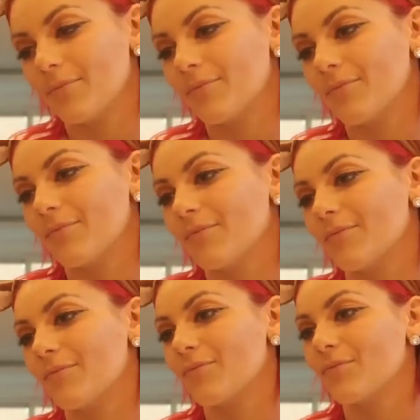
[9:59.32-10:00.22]

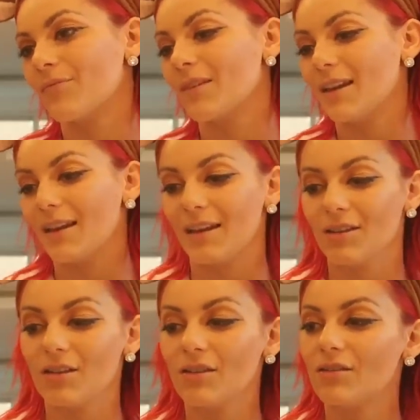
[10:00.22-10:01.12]

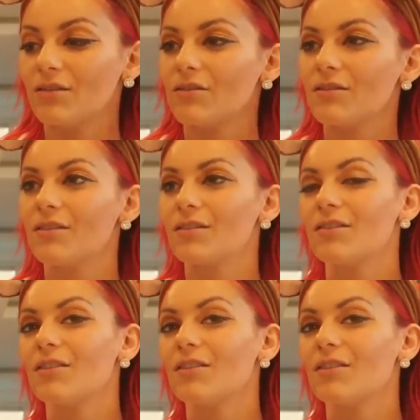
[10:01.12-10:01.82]
The person shown says nothing.